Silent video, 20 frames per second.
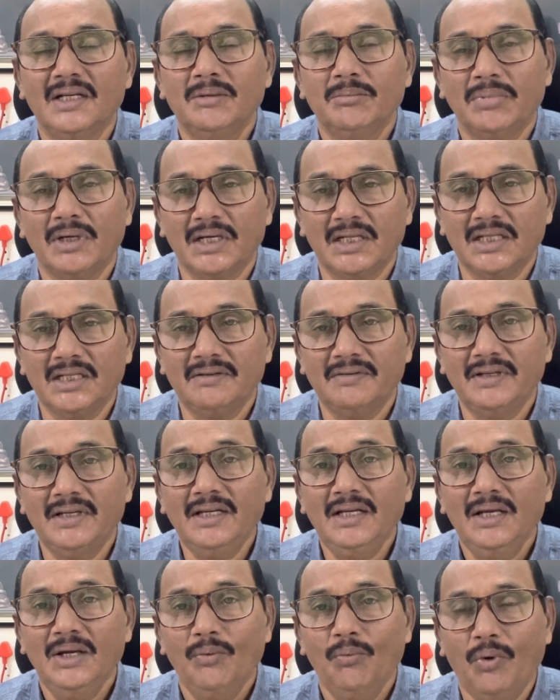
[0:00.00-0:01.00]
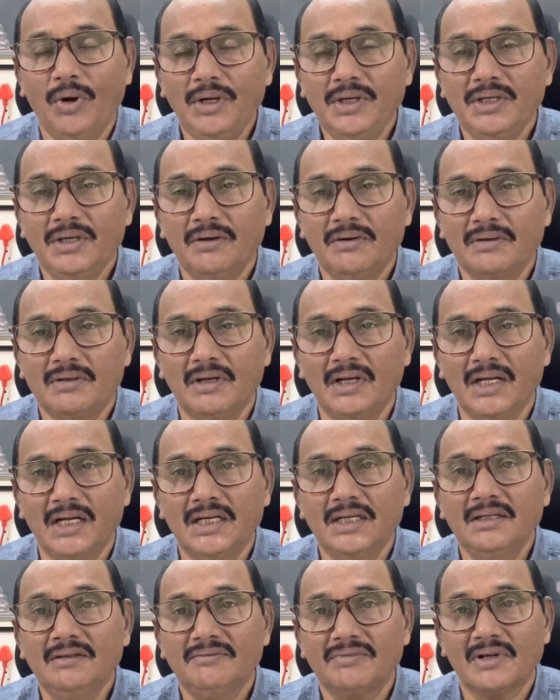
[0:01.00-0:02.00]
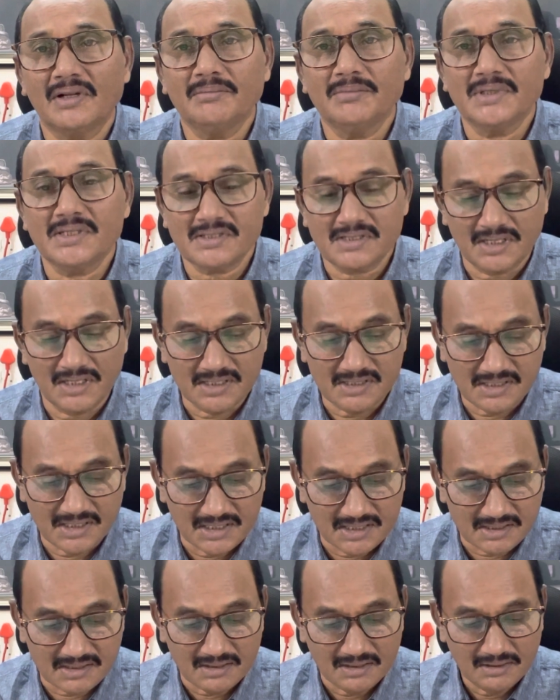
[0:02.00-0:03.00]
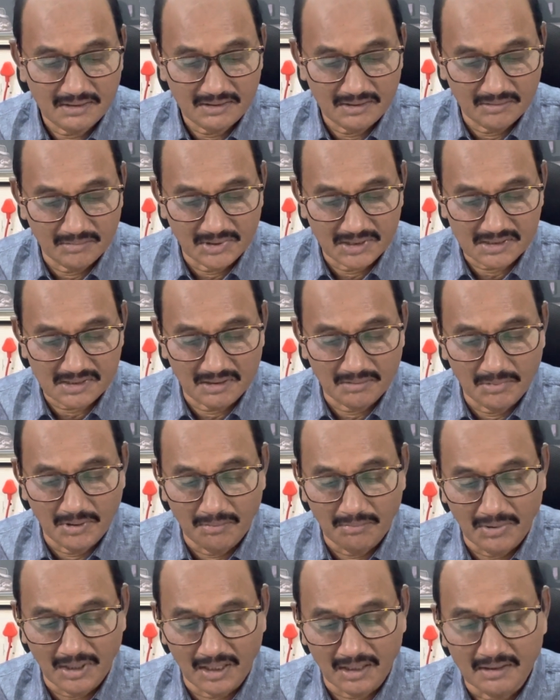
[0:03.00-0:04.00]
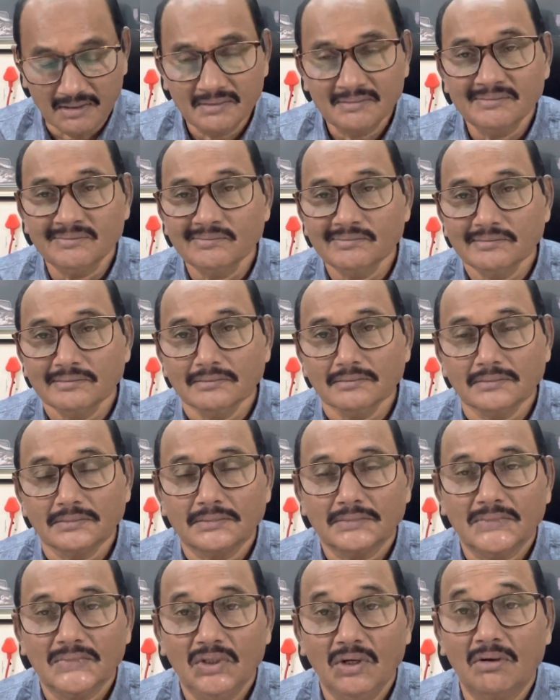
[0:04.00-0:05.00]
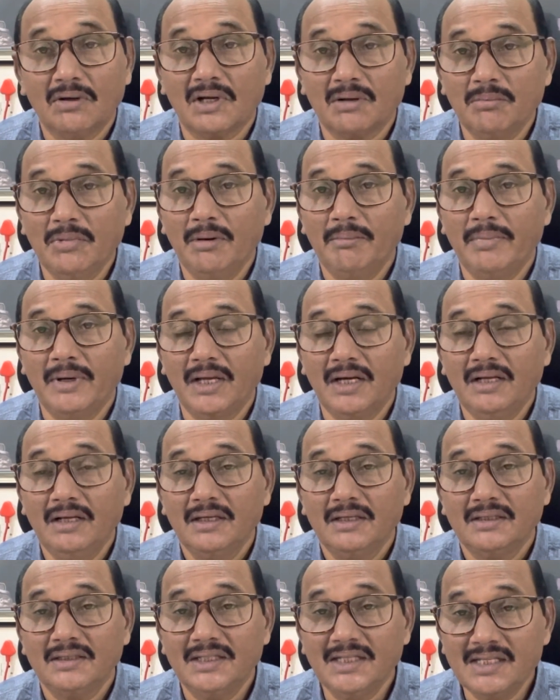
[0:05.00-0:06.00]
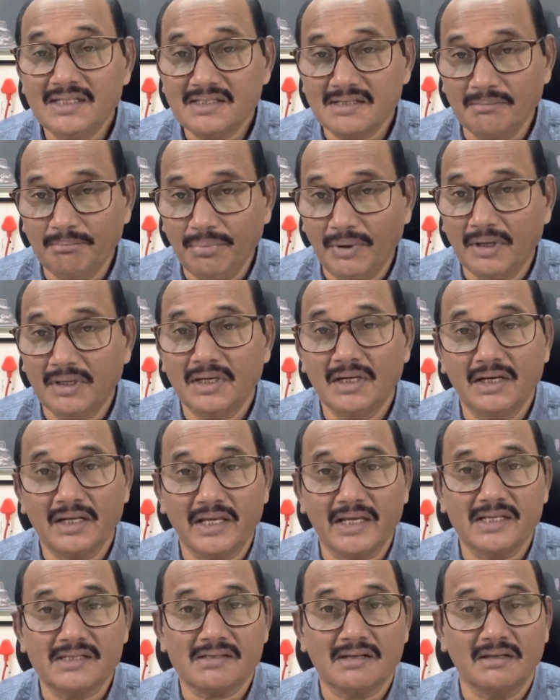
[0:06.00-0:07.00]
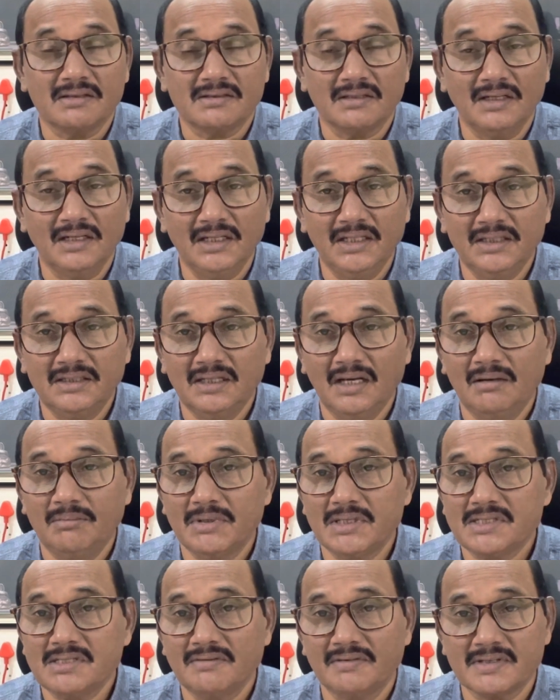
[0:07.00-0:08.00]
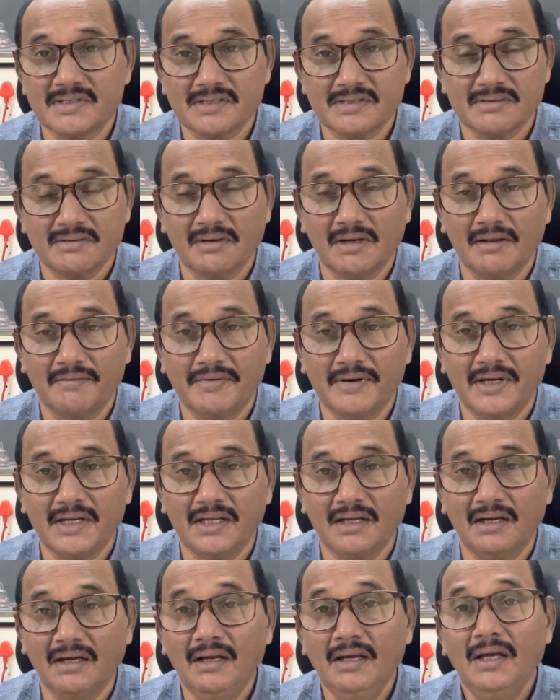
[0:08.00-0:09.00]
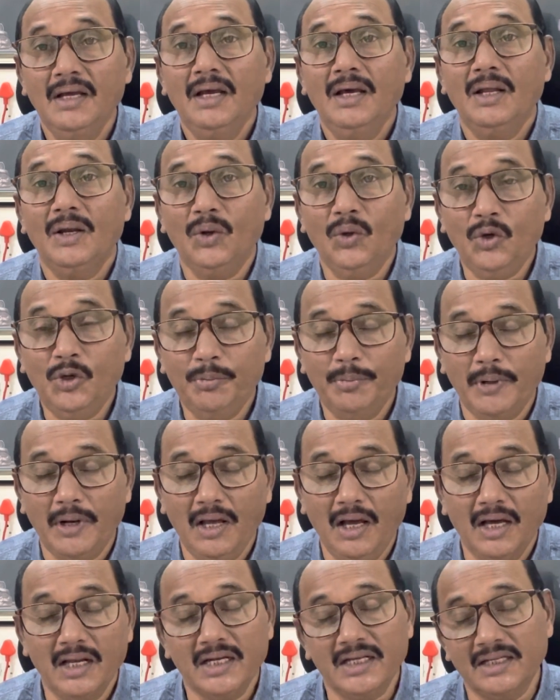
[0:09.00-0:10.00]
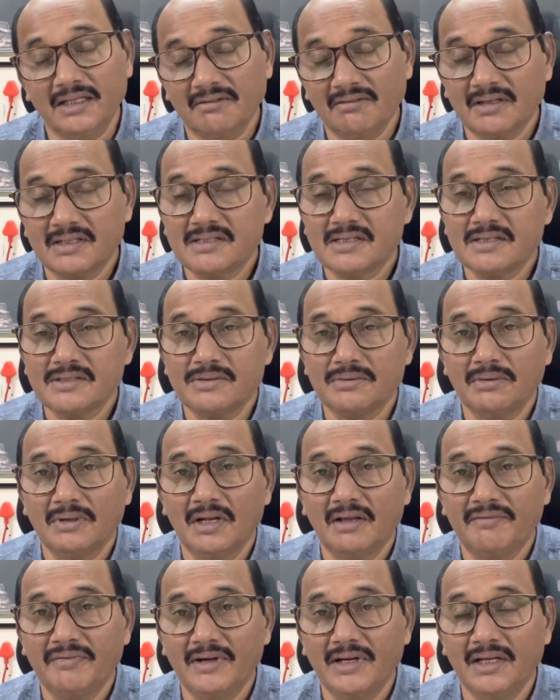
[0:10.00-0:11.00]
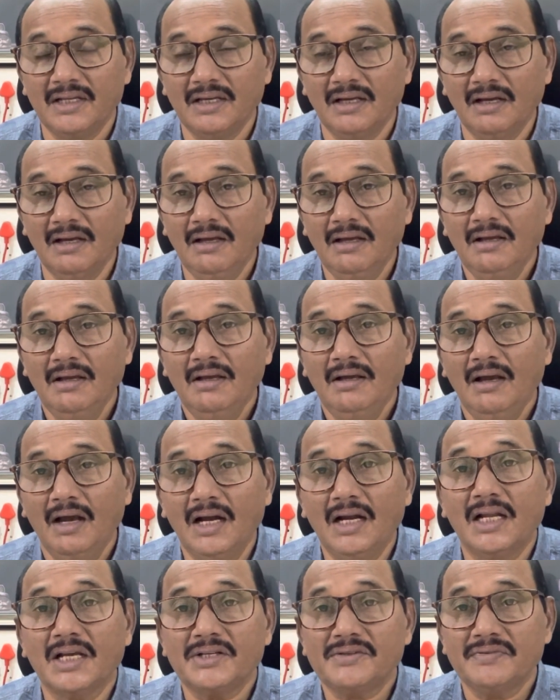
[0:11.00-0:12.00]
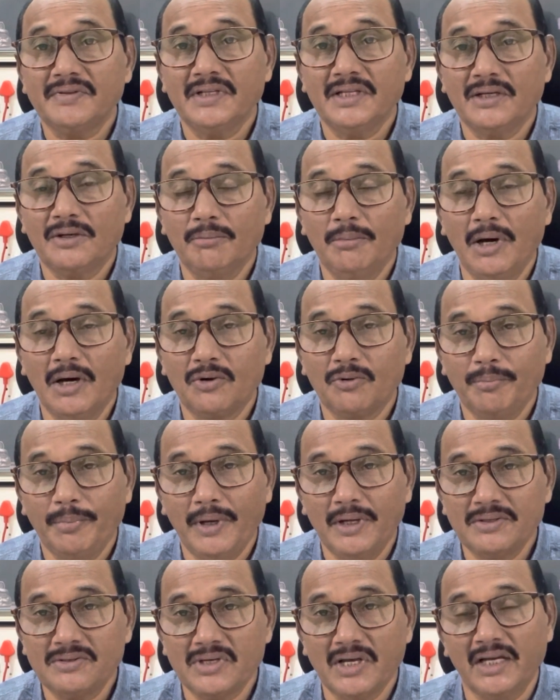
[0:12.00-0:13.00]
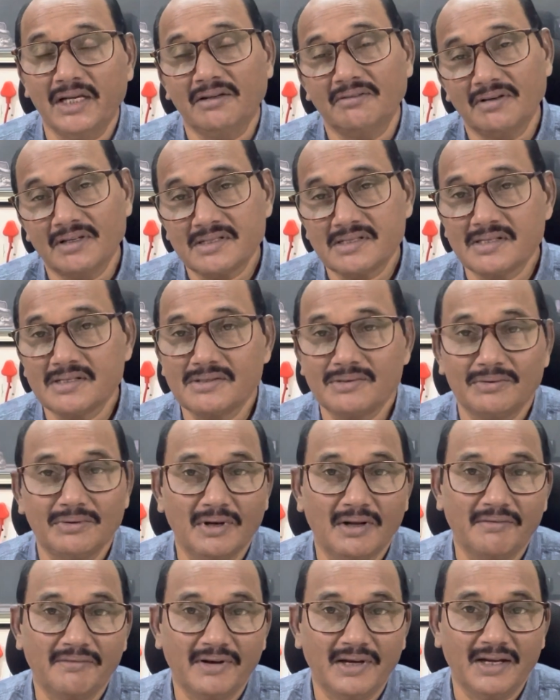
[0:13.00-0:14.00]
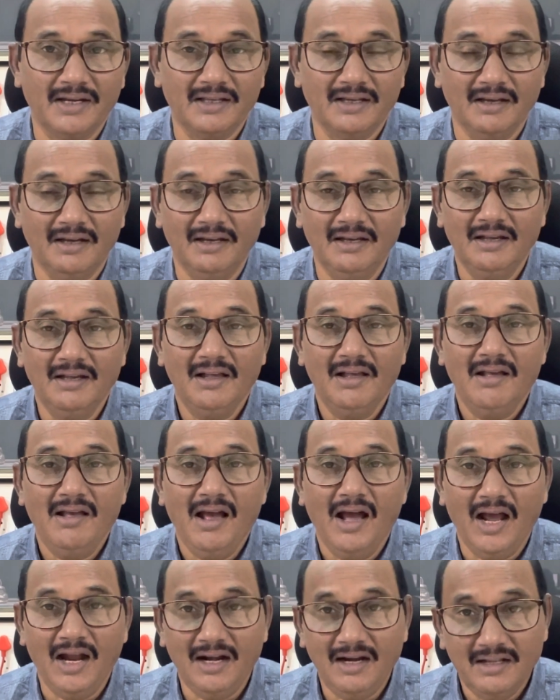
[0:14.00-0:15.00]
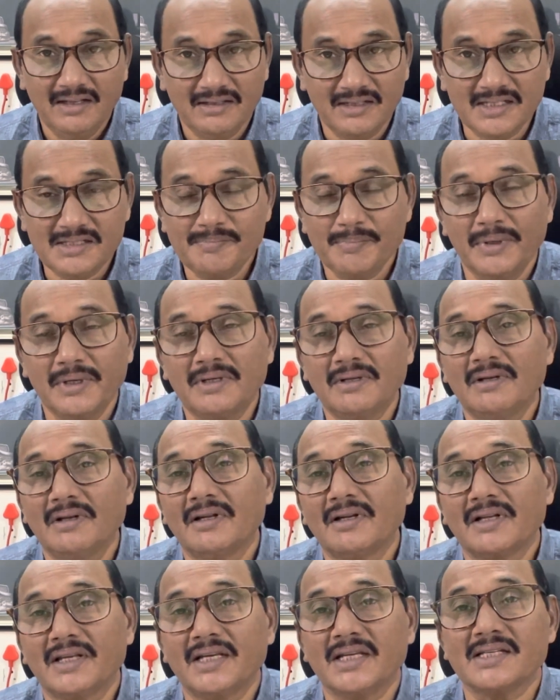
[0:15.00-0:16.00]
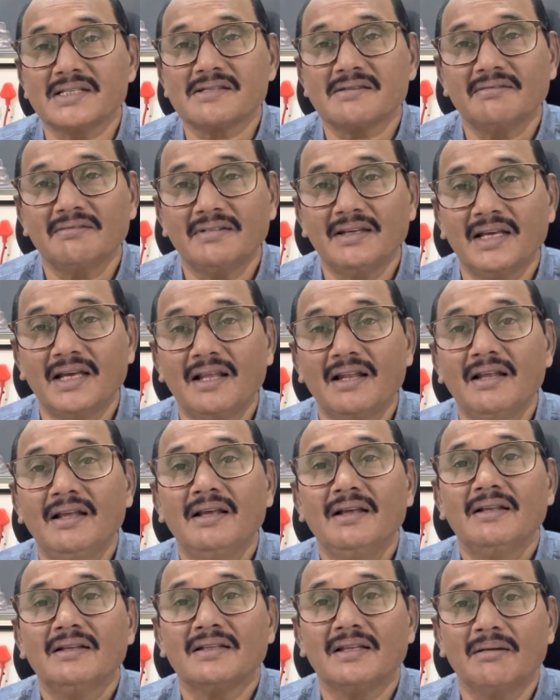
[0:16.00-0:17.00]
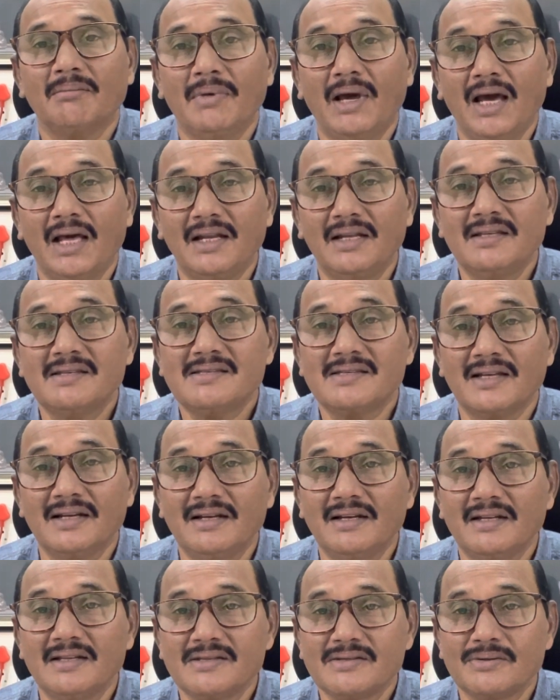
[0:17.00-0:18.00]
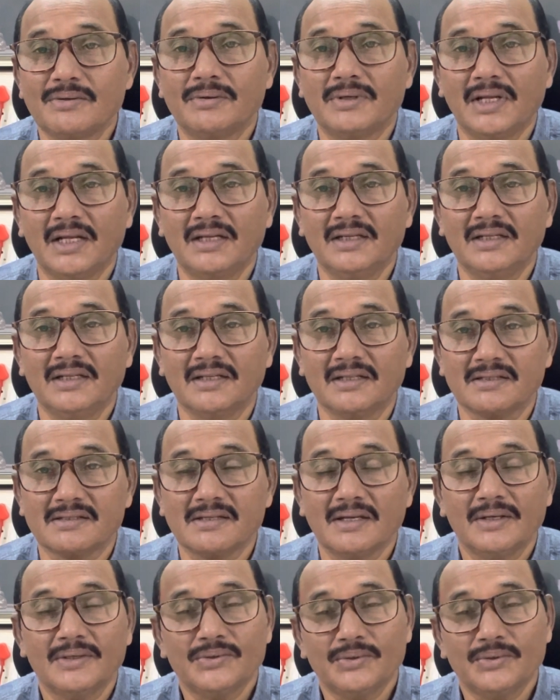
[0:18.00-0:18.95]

But anyway, what you have to learn from this case is, you have to remember these important cases was Lilly Thomas versus Union of India, Lok Prahari versus Union of India, and Ashwini Kumar Upadhyay versus Union of India, and this particular case where the man is sentenced to 10 years.